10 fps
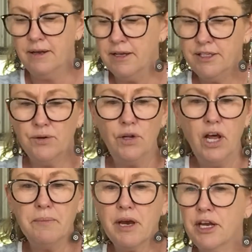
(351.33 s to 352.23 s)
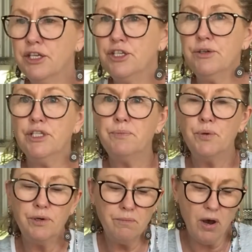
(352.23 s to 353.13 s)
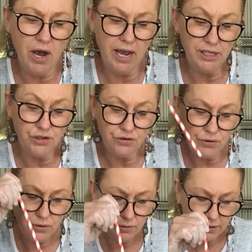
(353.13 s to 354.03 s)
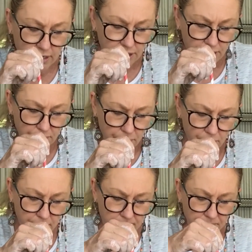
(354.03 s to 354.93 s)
So all I'm going to do is put my straw into the bottom.